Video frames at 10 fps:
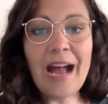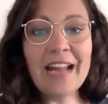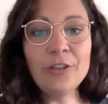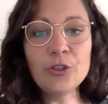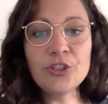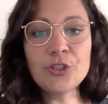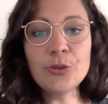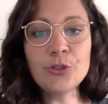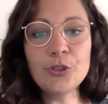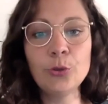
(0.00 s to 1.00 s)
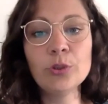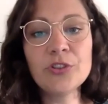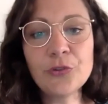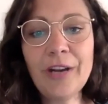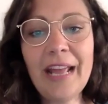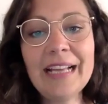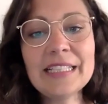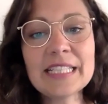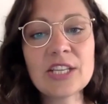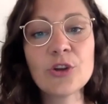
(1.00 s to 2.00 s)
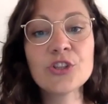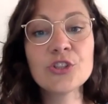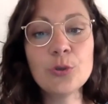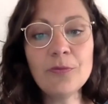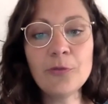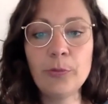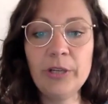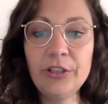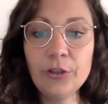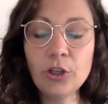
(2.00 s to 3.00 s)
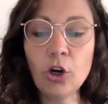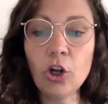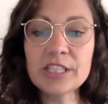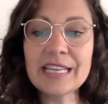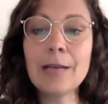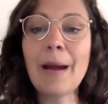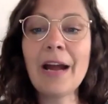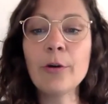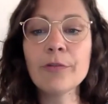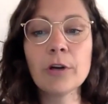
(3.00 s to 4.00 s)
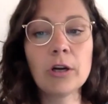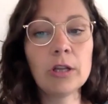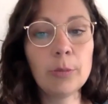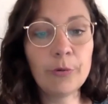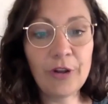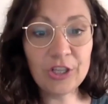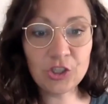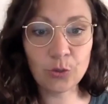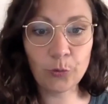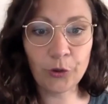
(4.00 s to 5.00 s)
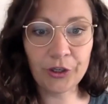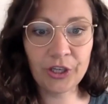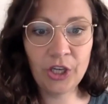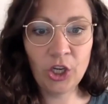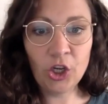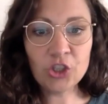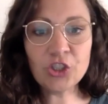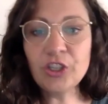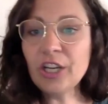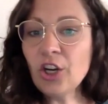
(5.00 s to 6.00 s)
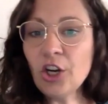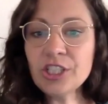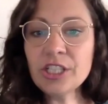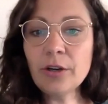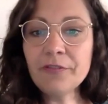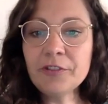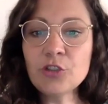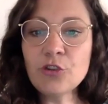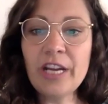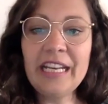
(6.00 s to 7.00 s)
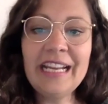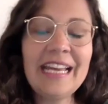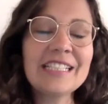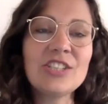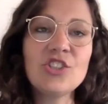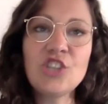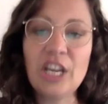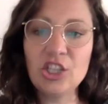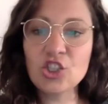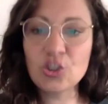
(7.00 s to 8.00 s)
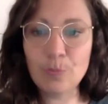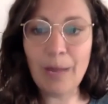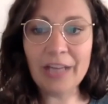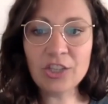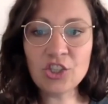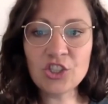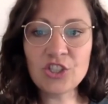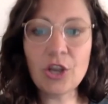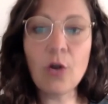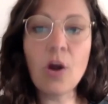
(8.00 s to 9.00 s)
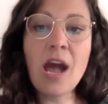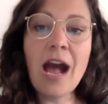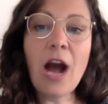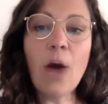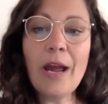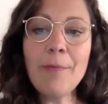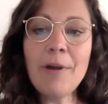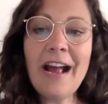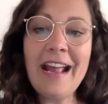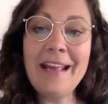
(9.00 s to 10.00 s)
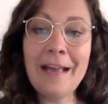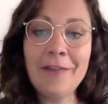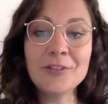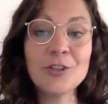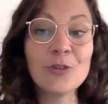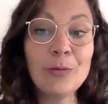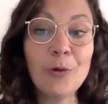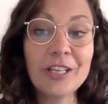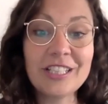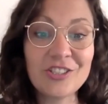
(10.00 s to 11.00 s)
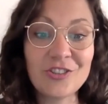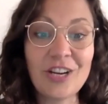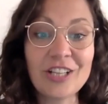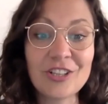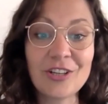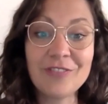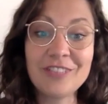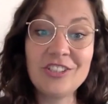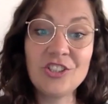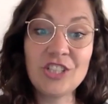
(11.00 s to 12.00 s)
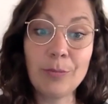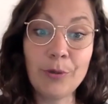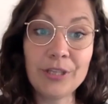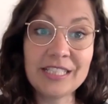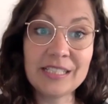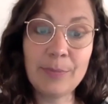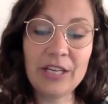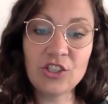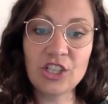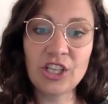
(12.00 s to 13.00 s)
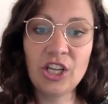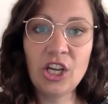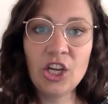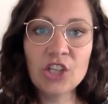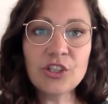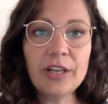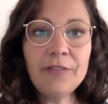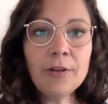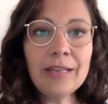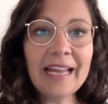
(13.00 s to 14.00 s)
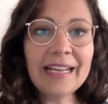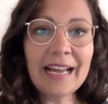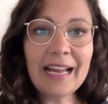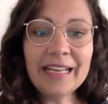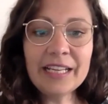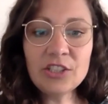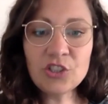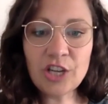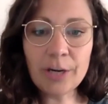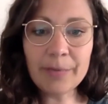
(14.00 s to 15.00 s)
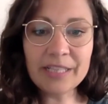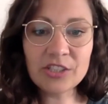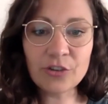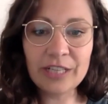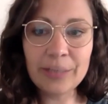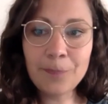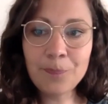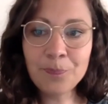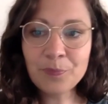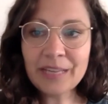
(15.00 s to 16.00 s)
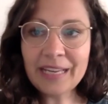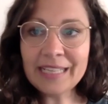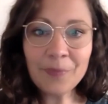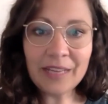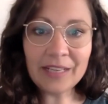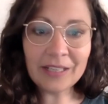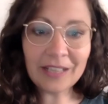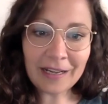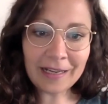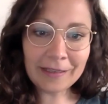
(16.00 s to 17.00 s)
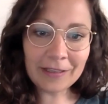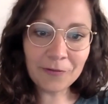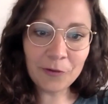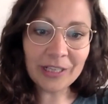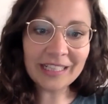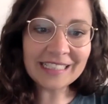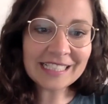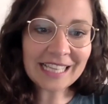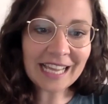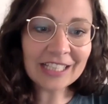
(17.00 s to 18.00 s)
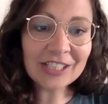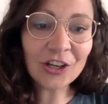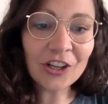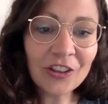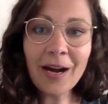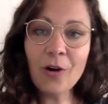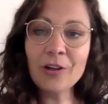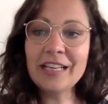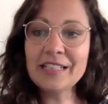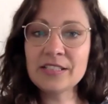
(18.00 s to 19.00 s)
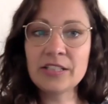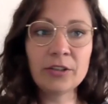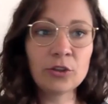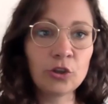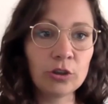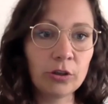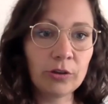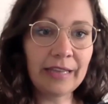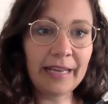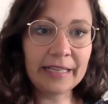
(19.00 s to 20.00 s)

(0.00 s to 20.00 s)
I use two tools for that. So Zoom for video calls and Miro for collaboration work. So the content of the training hasn't changed much. So, however, I have to rework the structure of digital participation. So if you like, I can share my screen and I give you an insight on how that could look like.